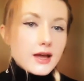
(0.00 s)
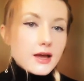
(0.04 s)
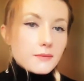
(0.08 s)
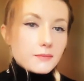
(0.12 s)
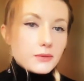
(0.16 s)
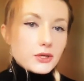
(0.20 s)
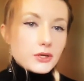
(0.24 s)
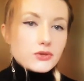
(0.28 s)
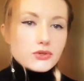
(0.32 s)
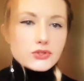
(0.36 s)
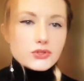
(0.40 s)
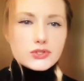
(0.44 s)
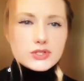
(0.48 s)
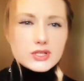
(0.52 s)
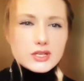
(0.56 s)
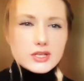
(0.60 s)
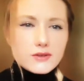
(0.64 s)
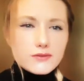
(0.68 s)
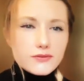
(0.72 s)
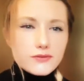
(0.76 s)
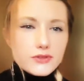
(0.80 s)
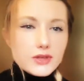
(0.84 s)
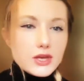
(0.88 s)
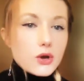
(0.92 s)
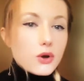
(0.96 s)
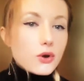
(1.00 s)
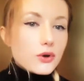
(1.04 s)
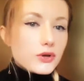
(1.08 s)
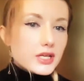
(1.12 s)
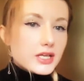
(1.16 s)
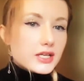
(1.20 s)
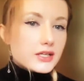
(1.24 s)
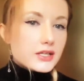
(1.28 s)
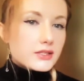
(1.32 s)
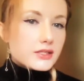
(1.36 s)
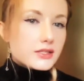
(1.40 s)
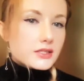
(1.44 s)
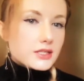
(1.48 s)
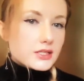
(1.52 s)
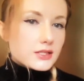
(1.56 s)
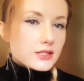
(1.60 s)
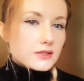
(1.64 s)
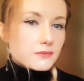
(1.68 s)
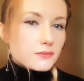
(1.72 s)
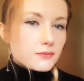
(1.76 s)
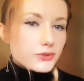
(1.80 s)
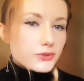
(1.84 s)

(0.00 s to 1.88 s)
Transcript: Because if the audience doesn't